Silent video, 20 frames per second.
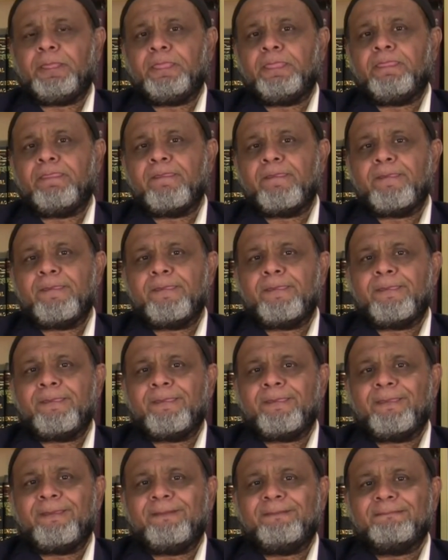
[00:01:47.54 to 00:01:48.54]

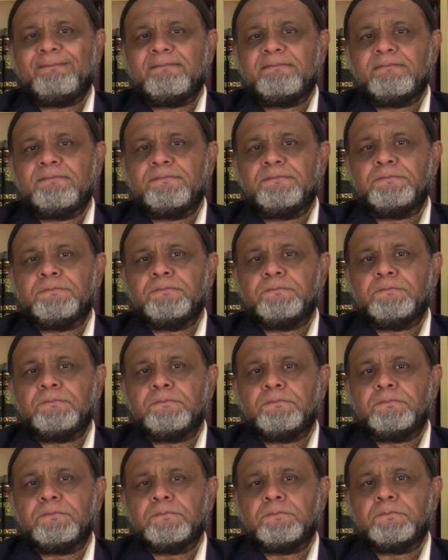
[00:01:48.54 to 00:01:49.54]

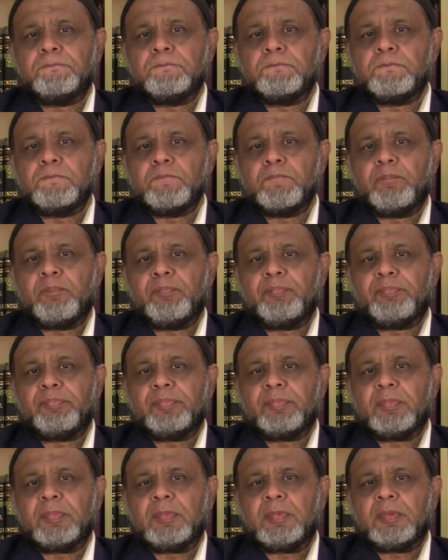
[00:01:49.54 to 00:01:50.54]

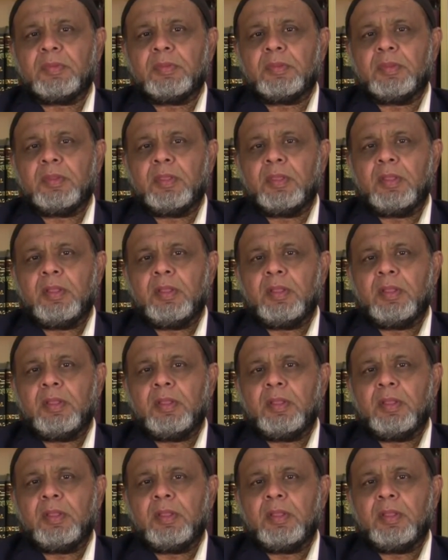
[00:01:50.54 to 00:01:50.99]
Nobody speaks.